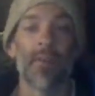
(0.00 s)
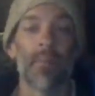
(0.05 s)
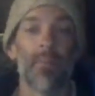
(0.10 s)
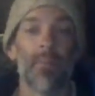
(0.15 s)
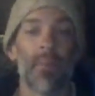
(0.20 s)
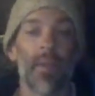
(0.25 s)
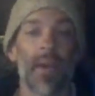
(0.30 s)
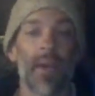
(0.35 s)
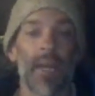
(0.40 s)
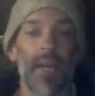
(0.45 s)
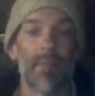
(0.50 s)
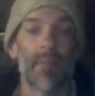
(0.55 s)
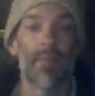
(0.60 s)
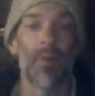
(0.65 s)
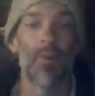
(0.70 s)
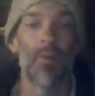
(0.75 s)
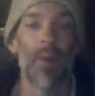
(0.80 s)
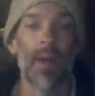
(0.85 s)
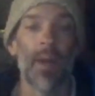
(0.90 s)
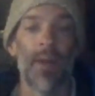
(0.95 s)
Plasma
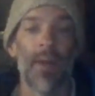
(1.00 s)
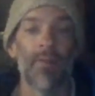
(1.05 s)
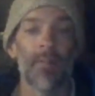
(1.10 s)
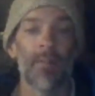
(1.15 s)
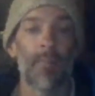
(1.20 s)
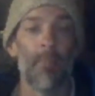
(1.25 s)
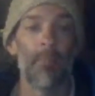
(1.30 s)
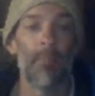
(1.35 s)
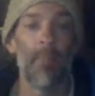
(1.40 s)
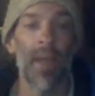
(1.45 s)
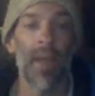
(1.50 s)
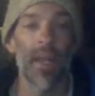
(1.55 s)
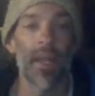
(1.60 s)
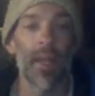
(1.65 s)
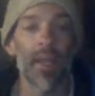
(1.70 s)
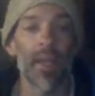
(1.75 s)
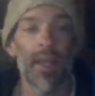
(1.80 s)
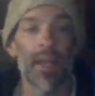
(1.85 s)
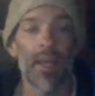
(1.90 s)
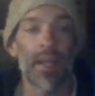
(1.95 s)
waves
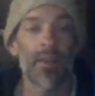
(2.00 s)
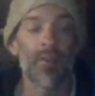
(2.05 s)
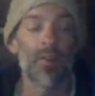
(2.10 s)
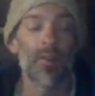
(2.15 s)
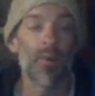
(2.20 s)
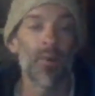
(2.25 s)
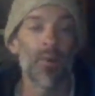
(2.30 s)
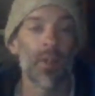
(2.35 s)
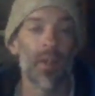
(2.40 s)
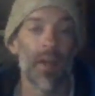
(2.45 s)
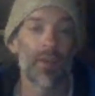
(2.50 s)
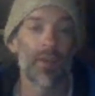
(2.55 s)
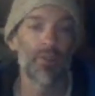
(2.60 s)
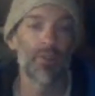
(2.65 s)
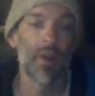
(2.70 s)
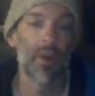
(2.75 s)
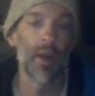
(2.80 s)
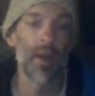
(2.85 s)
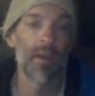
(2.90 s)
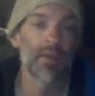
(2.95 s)
banging into
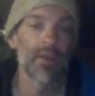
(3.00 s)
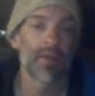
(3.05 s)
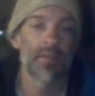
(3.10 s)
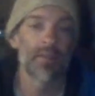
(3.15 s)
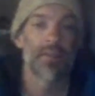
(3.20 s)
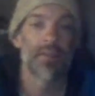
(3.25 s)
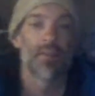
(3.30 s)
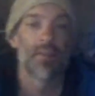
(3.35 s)
electrons.